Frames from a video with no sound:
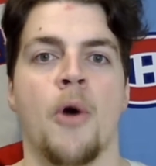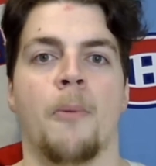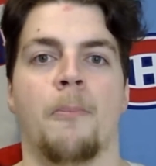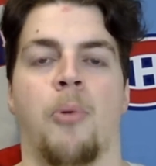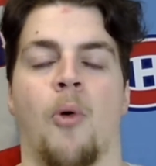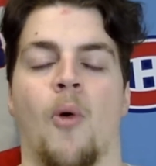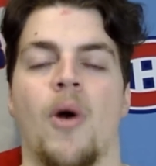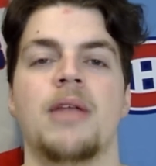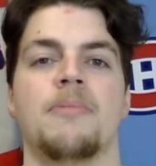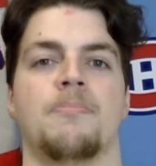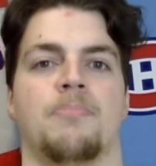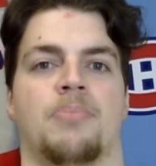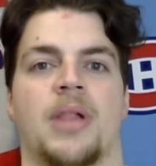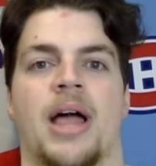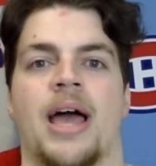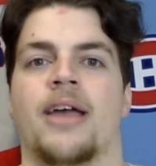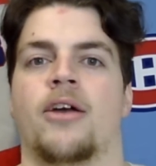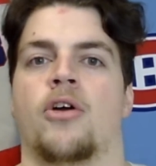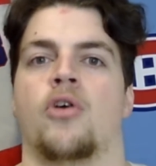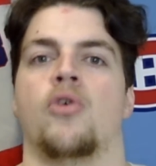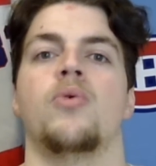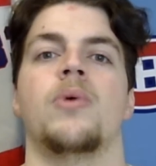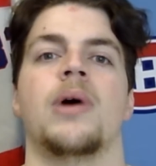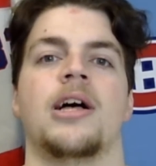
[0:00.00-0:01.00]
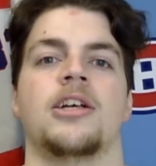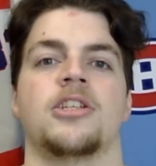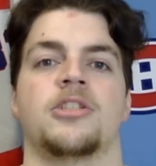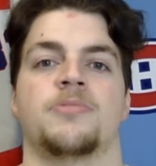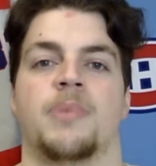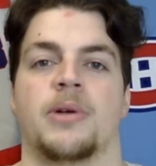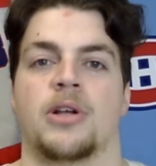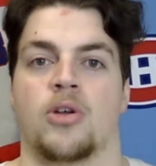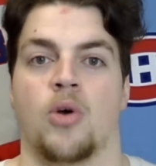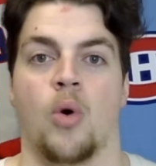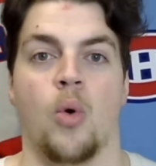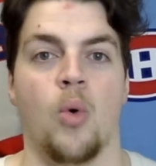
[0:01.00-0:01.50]
point blank. Who else
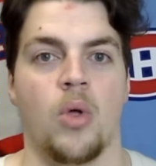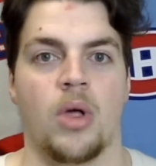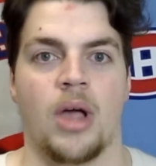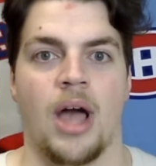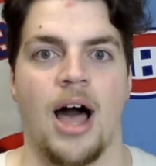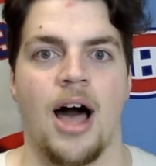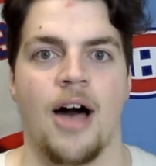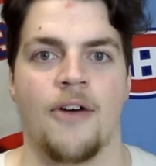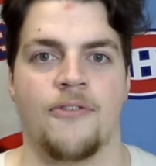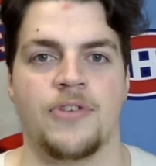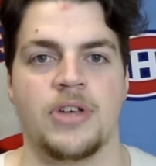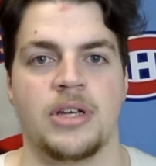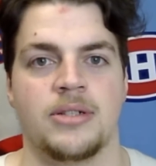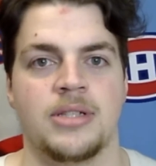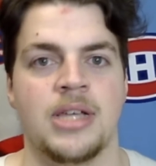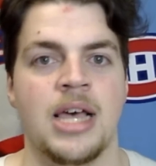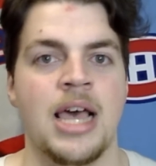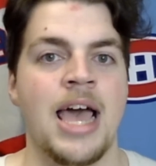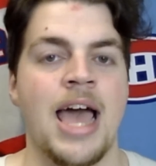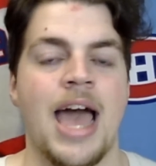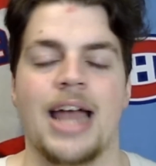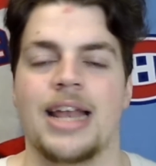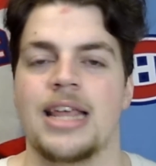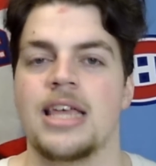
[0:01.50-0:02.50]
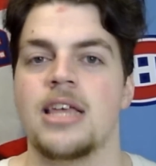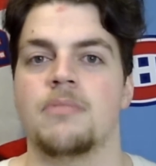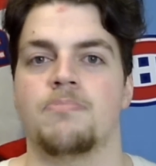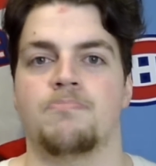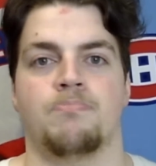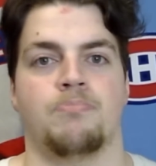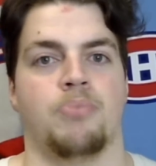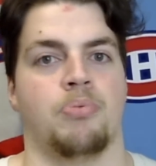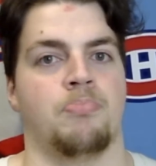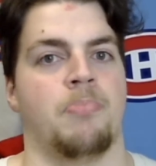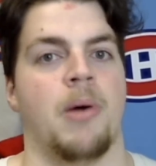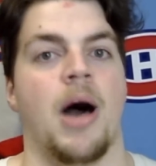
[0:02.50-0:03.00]
but Cole Caufield? And he
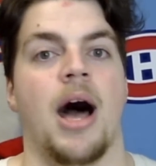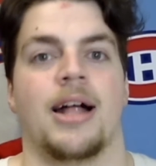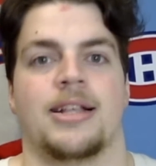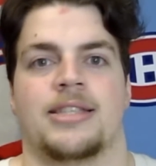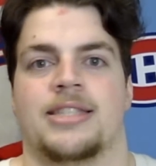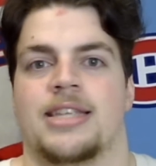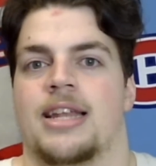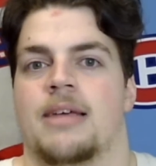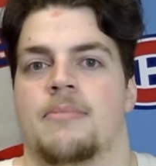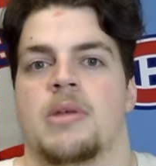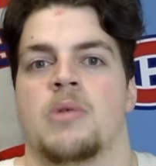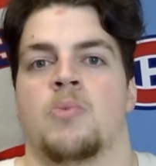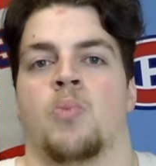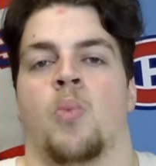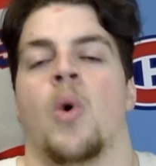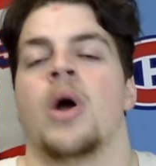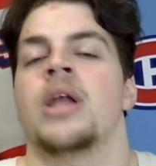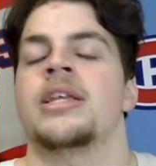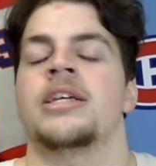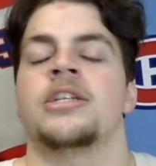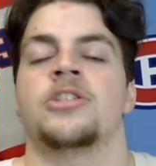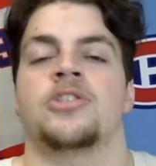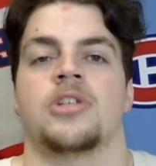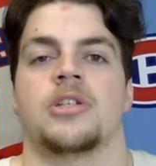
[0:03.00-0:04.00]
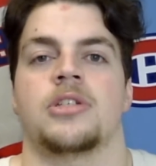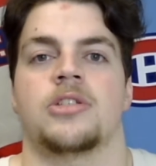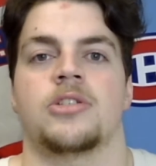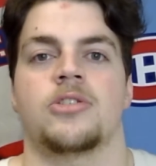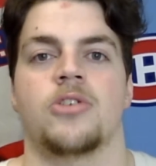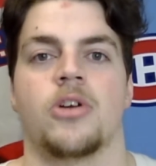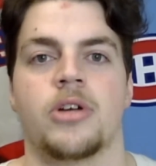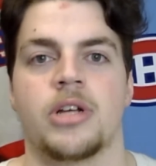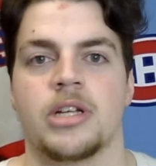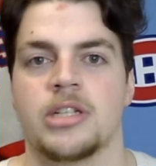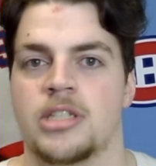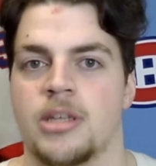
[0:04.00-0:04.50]
pots it. I mean, what is
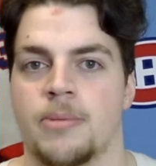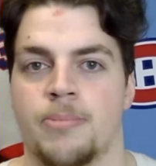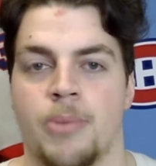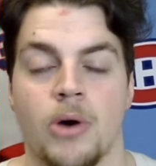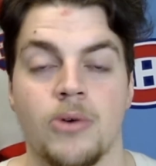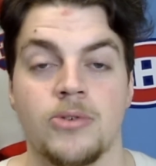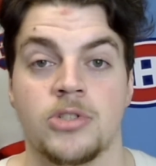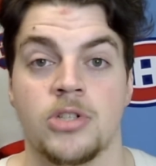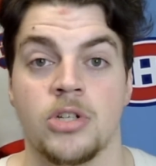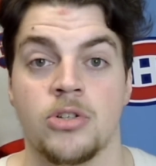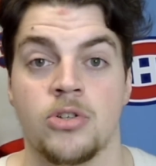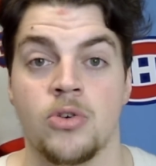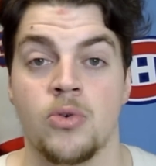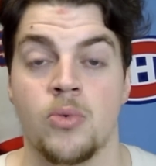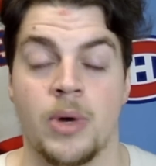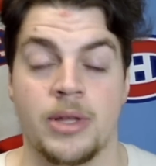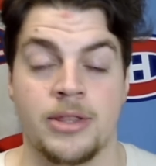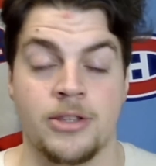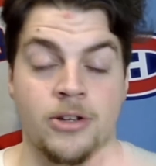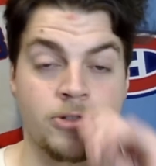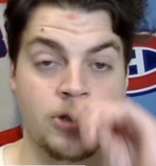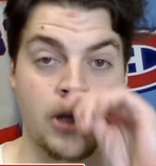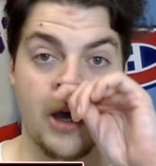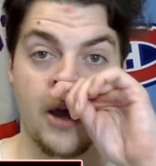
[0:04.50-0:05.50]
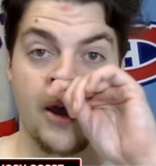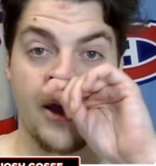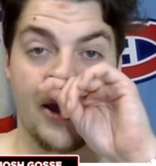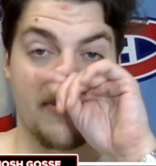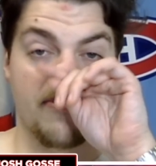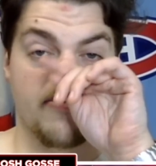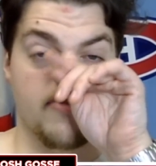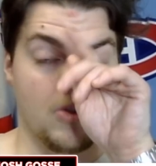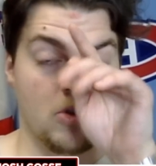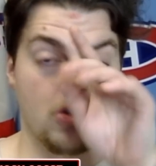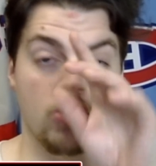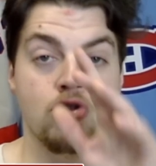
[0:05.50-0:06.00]
Shesterkin supposed to do when there's
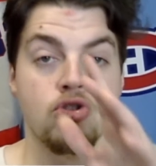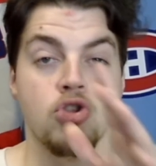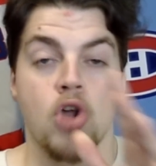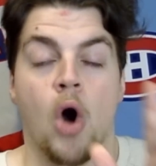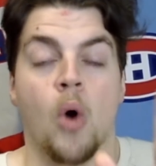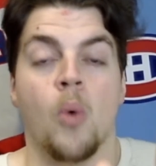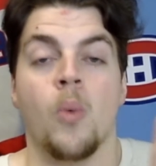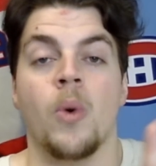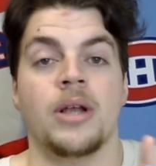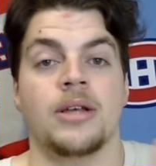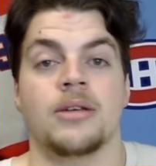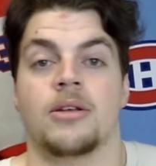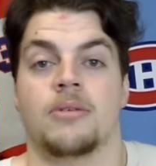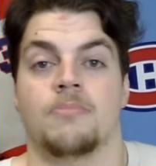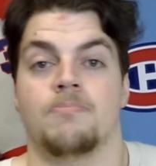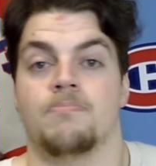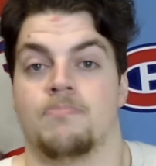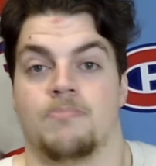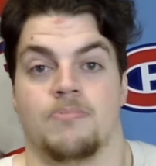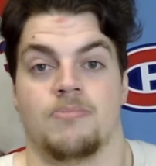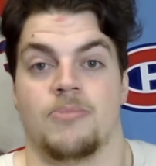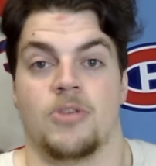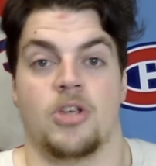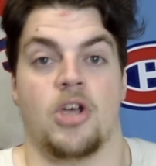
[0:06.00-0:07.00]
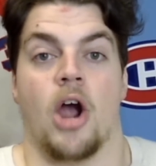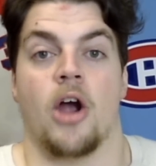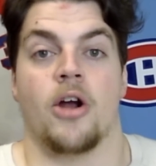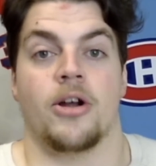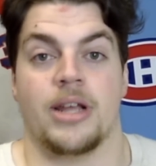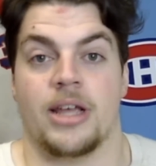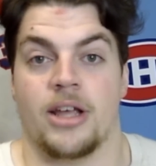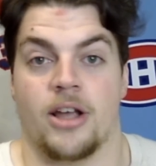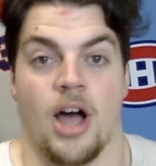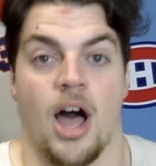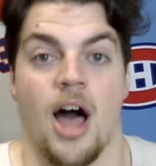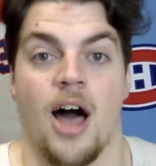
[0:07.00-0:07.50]
no one
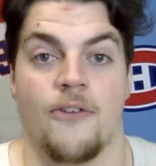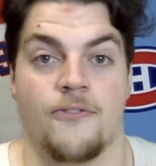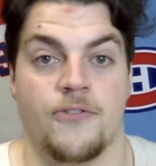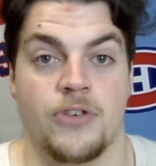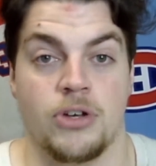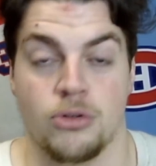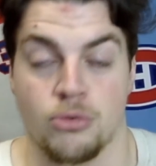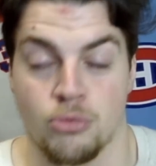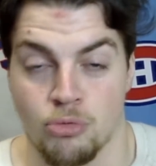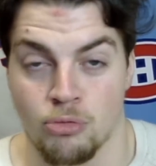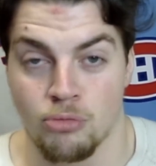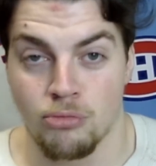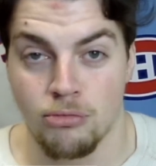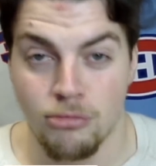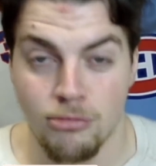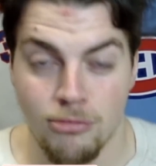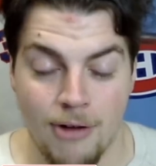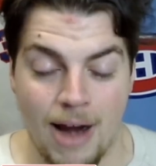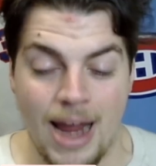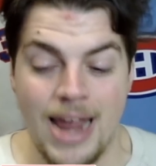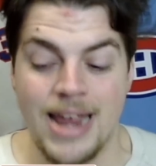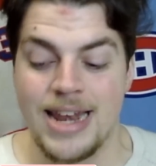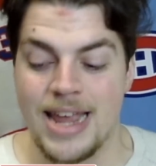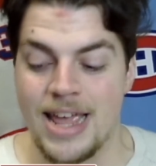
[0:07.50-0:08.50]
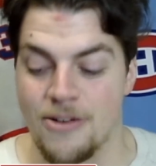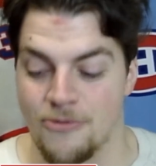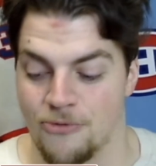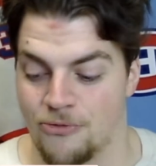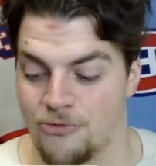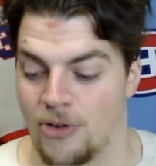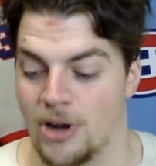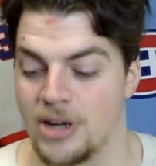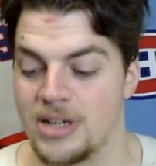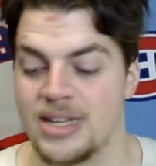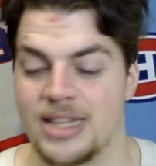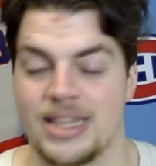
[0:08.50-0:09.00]
guarding Caufield right in
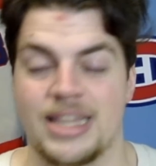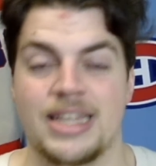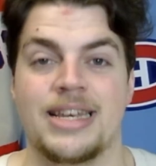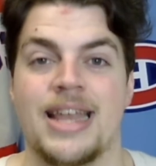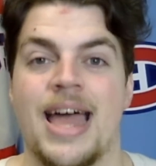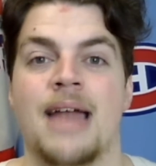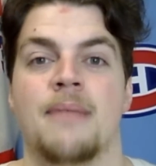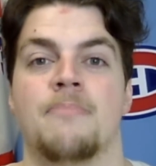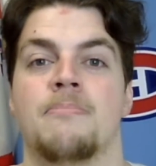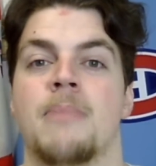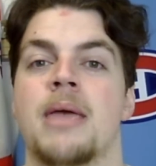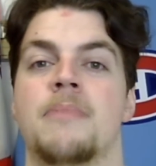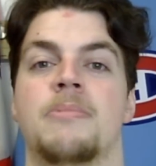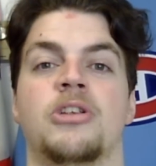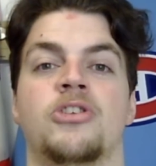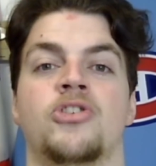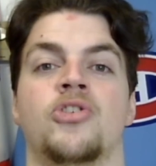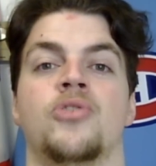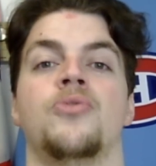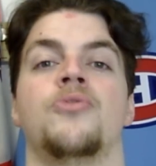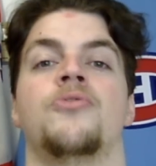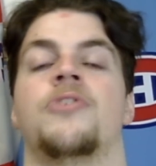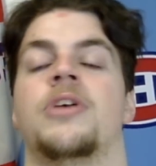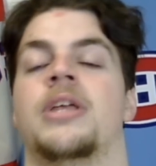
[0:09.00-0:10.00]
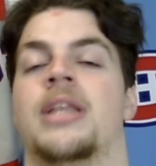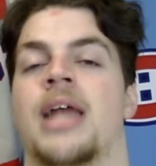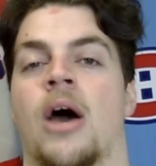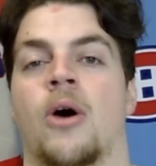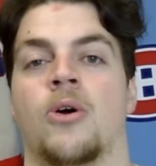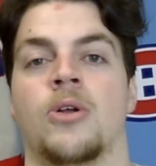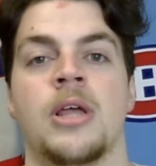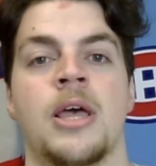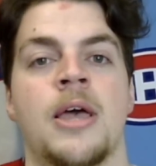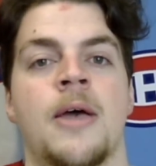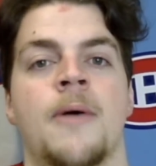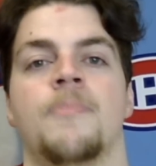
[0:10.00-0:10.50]
front of the net, maybe 2 feet out?